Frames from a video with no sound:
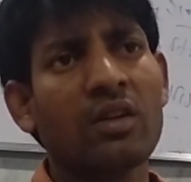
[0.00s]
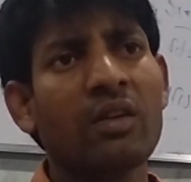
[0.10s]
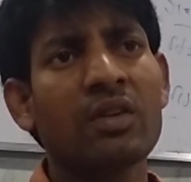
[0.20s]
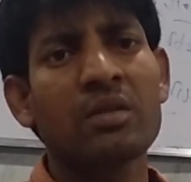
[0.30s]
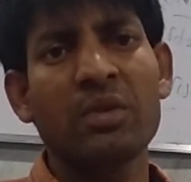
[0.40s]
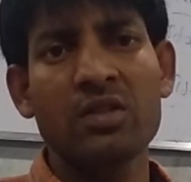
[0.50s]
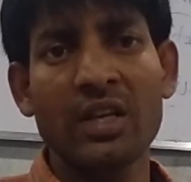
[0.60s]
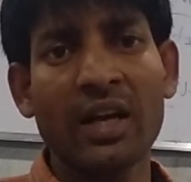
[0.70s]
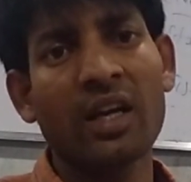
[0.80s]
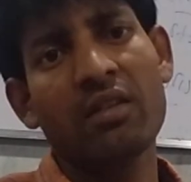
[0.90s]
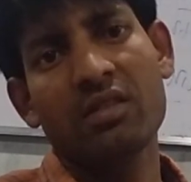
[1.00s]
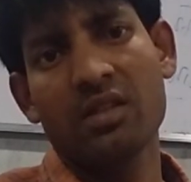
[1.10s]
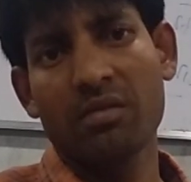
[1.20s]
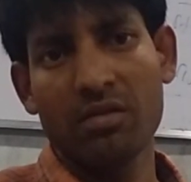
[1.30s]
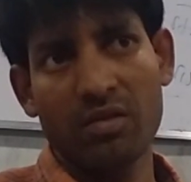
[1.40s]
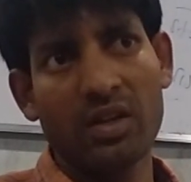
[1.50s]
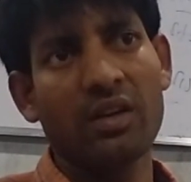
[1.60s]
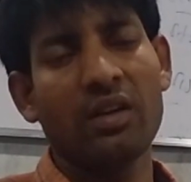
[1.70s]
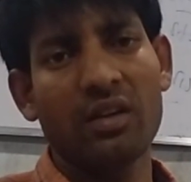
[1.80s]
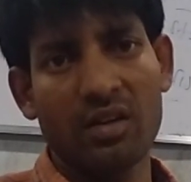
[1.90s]
So rivers means Ganga is the
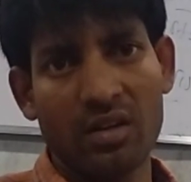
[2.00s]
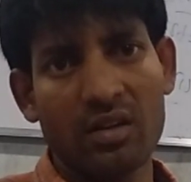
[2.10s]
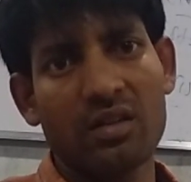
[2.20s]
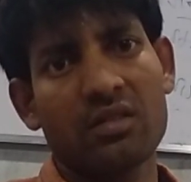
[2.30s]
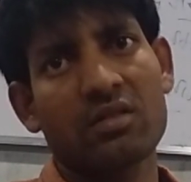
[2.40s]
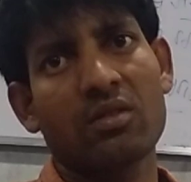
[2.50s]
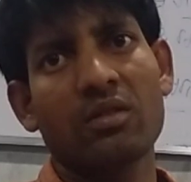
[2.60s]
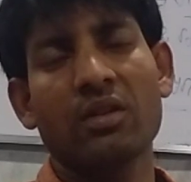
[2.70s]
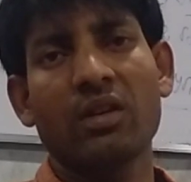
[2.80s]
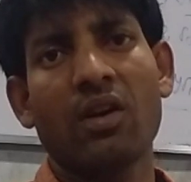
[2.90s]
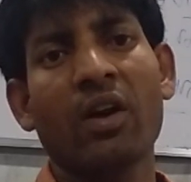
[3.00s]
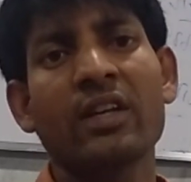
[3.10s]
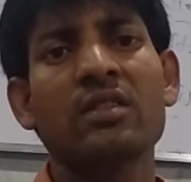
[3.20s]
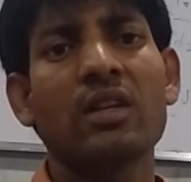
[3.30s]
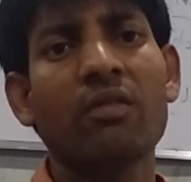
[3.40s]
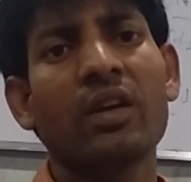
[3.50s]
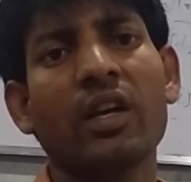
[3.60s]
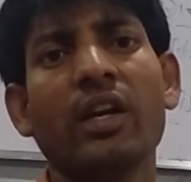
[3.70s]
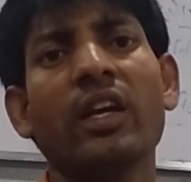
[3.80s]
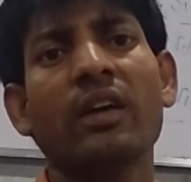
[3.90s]
very longest river in
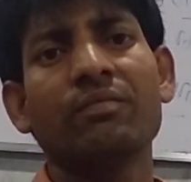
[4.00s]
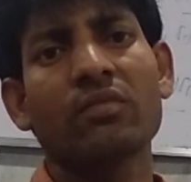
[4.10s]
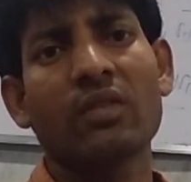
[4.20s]
India.